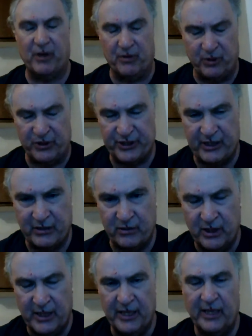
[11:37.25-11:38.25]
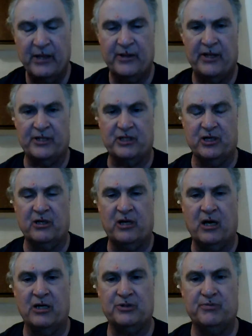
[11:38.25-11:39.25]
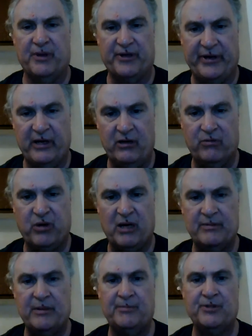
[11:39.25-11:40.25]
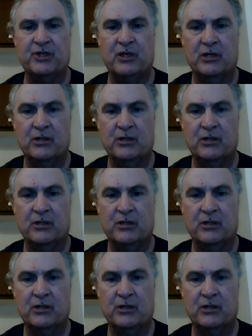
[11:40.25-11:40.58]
points out, that's going to cause mental health problems,